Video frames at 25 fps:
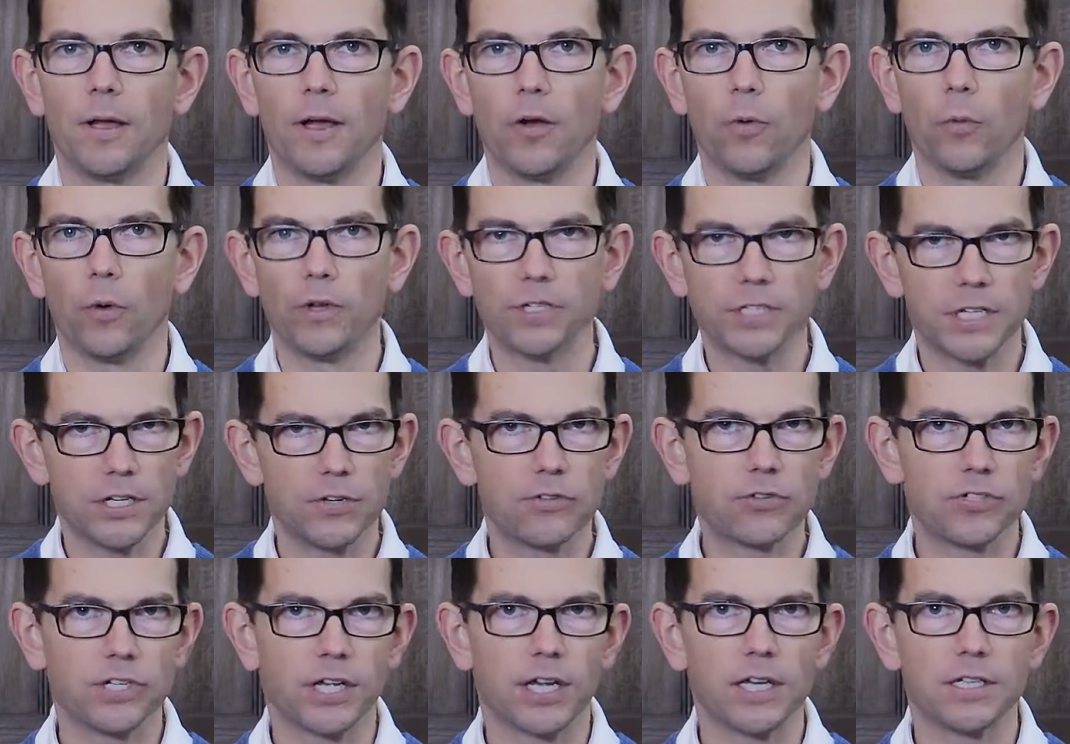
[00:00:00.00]
What's
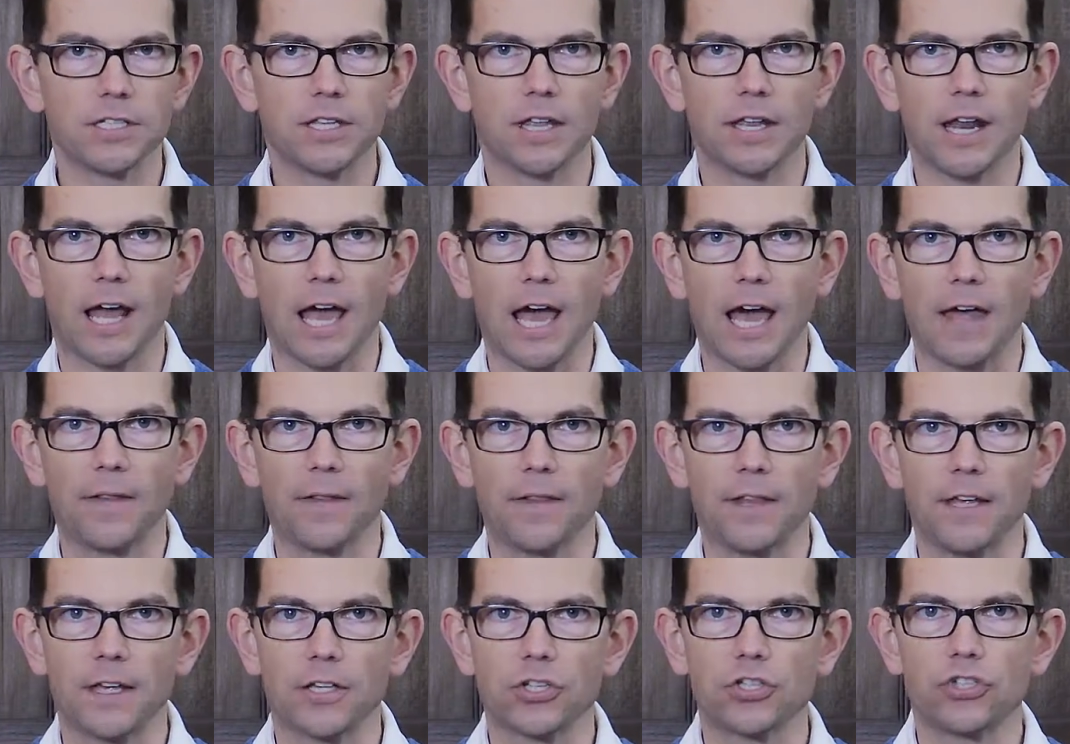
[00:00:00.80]
interesting is that at
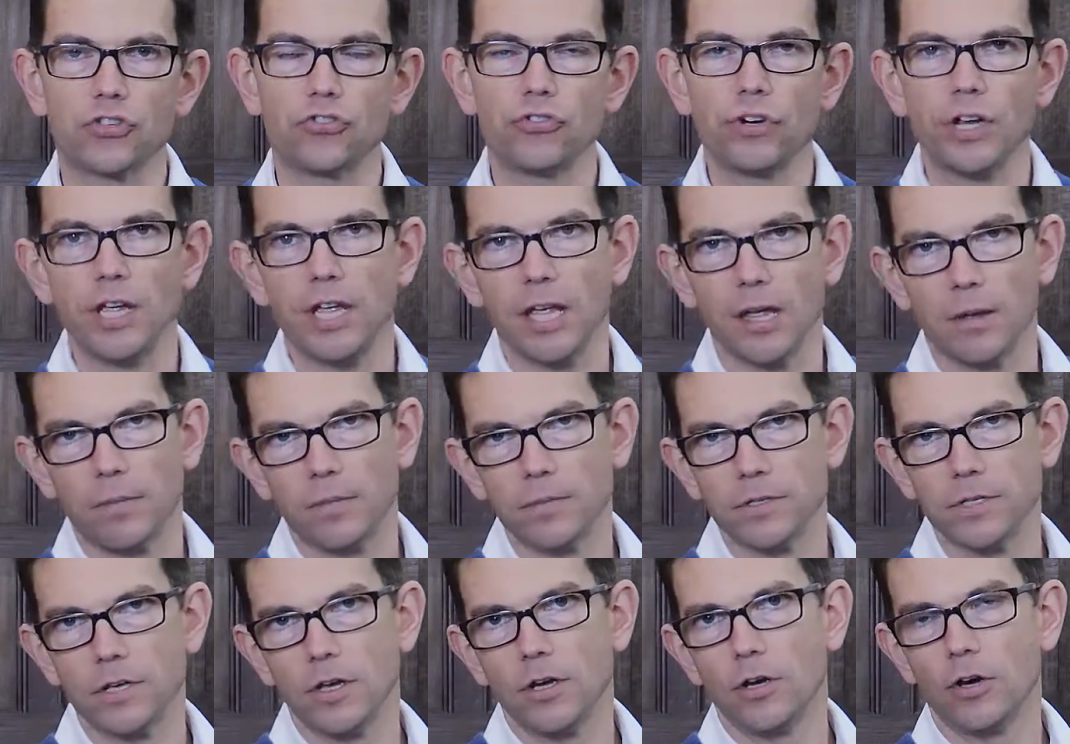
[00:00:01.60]
the
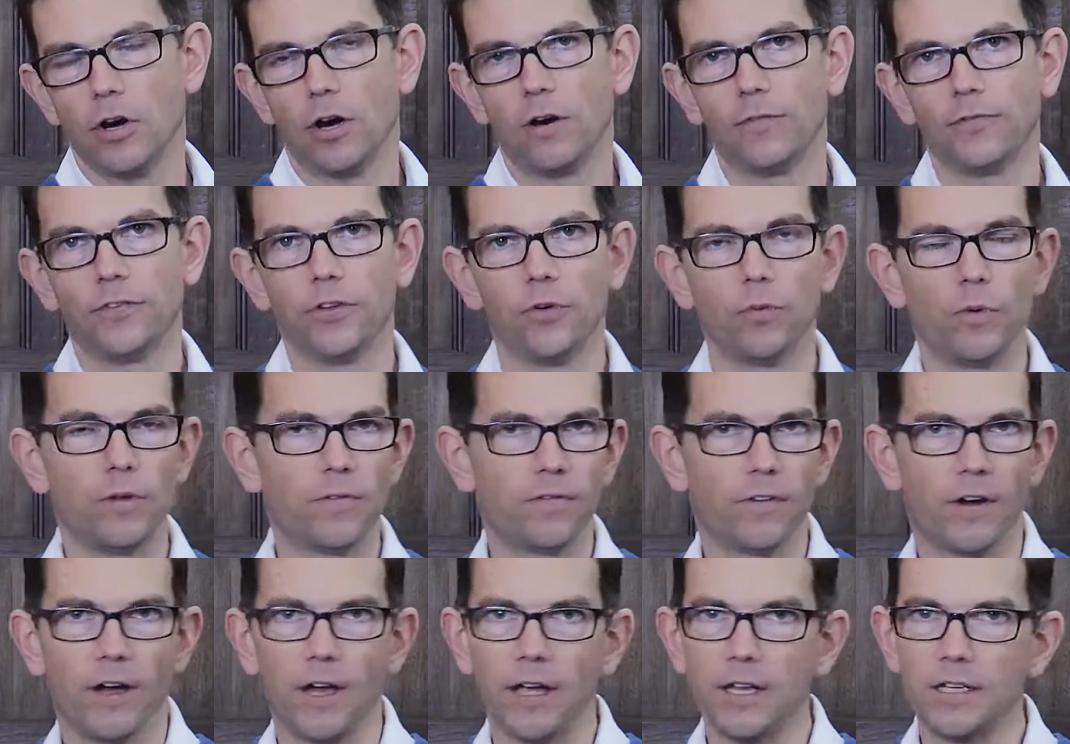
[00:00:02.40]
extremes, often we
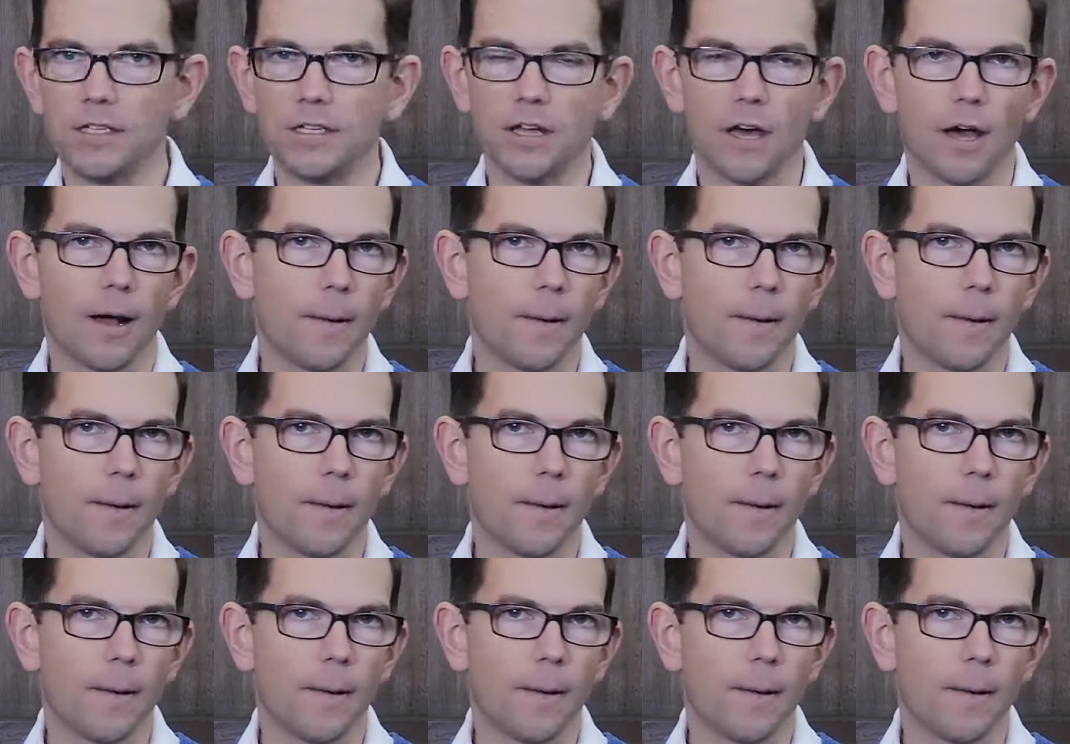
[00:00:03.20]
find